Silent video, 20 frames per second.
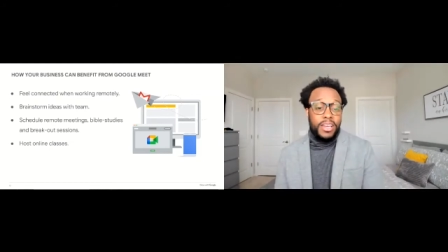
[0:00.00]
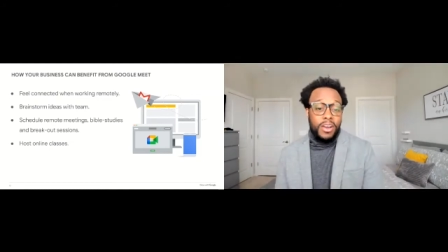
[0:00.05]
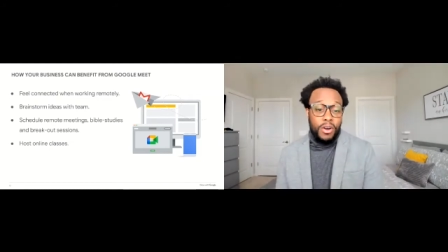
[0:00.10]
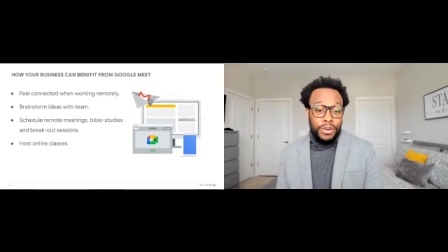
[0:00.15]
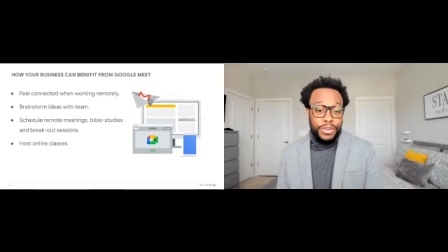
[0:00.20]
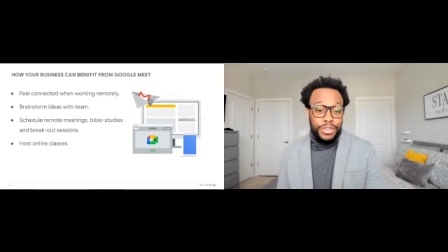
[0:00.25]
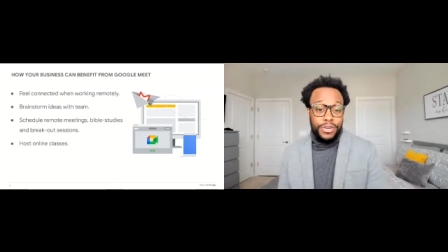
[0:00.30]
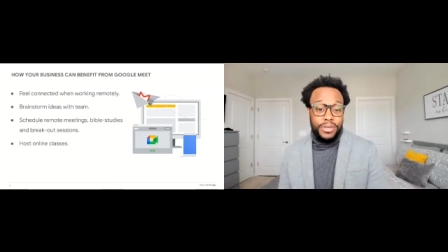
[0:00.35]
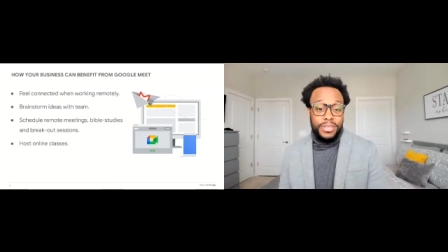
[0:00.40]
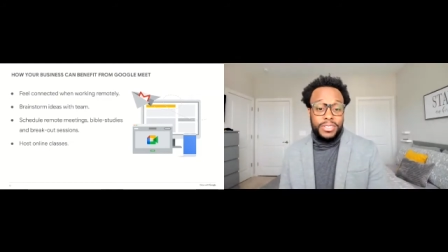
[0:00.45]

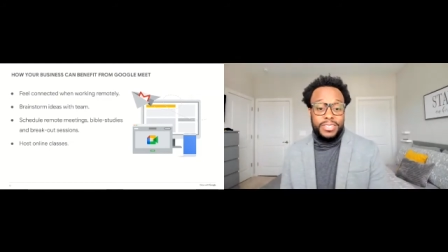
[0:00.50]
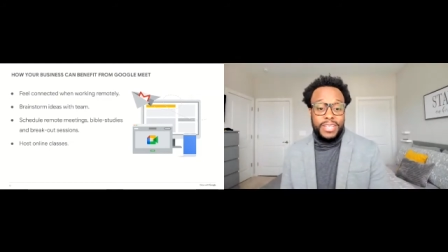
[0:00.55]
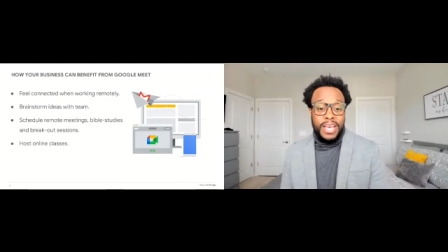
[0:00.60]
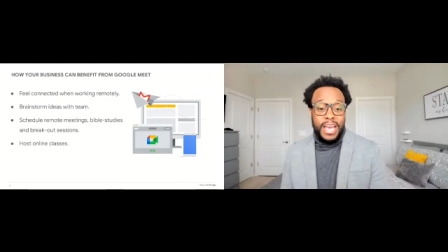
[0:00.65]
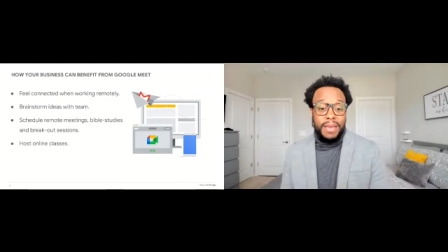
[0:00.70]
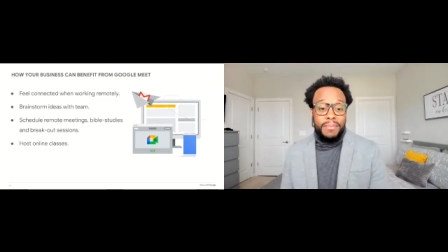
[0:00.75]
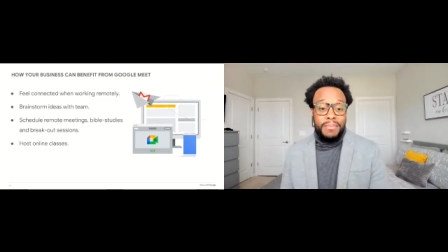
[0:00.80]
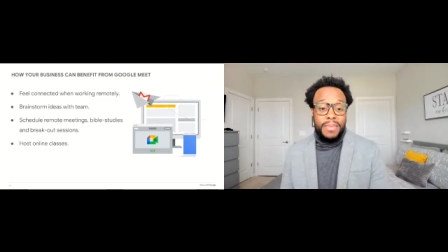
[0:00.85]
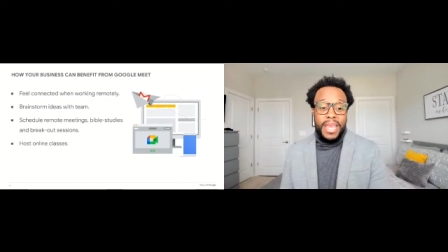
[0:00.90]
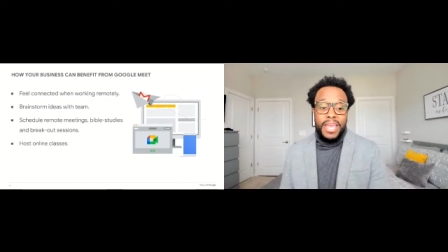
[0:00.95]
on your
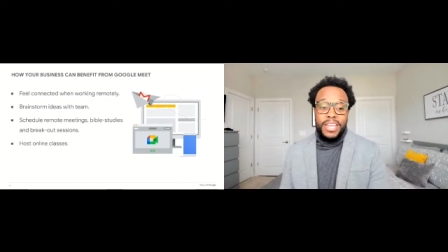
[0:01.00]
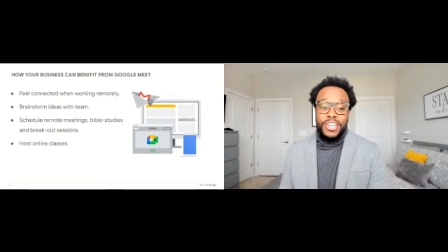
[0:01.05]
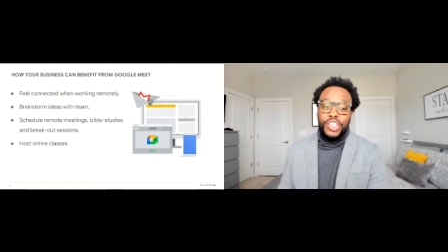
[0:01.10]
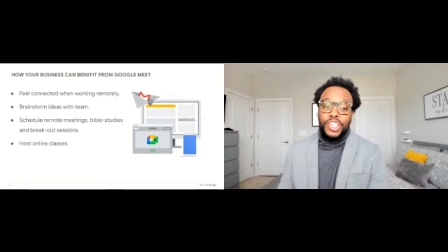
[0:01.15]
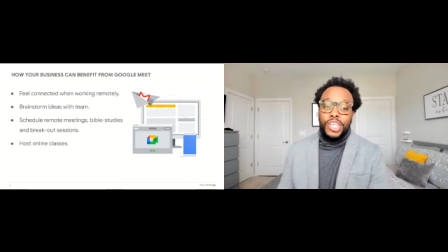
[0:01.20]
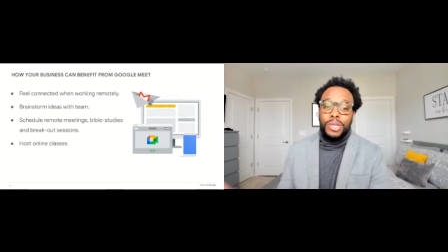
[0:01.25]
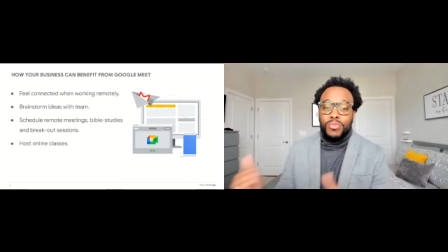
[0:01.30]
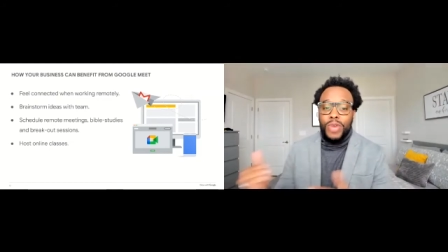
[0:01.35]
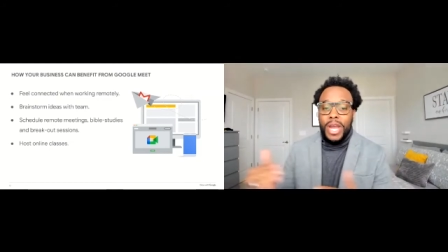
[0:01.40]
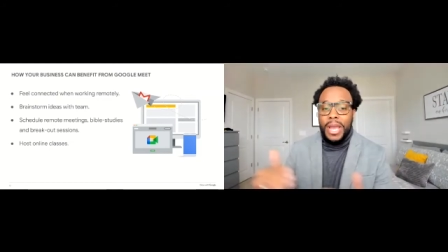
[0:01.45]
assignment and
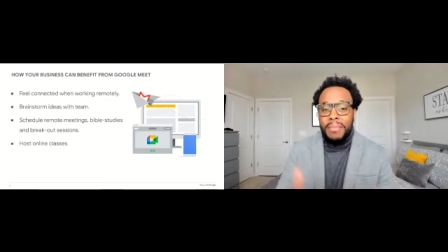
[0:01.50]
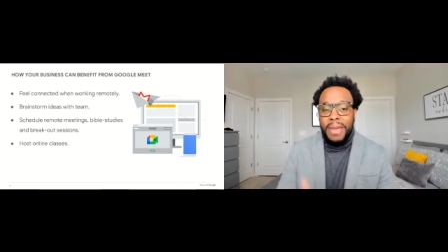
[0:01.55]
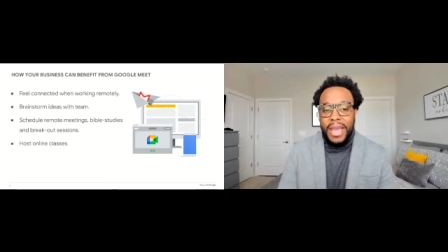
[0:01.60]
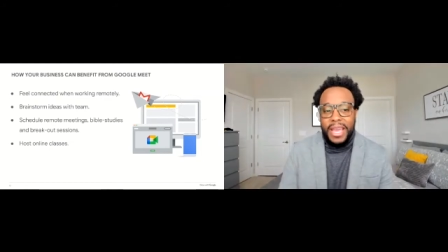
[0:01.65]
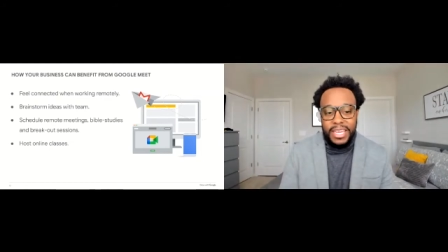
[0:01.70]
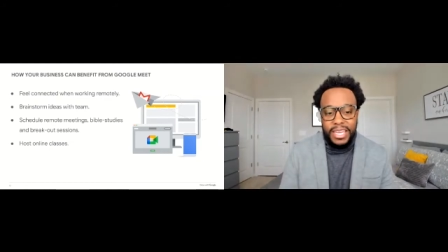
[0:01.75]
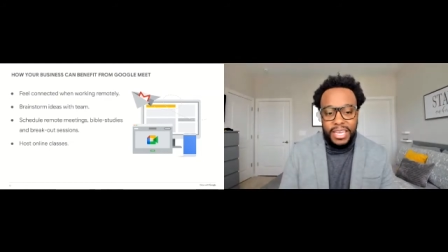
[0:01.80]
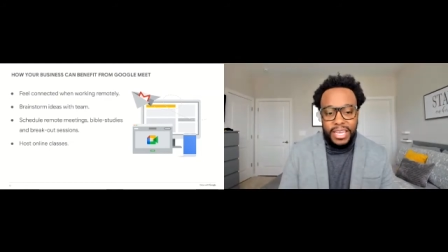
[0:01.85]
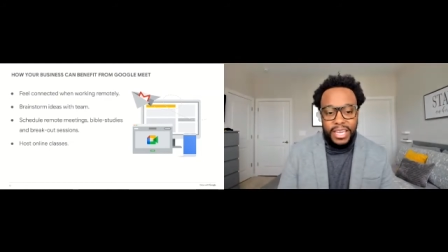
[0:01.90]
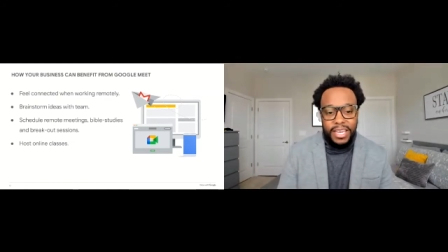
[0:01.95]
jump right
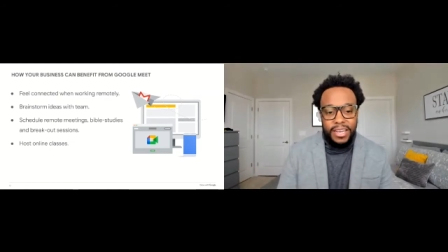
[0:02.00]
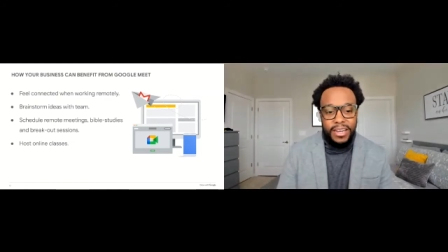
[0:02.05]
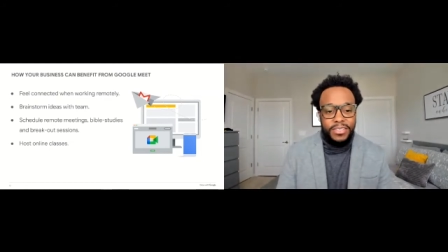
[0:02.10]
back in.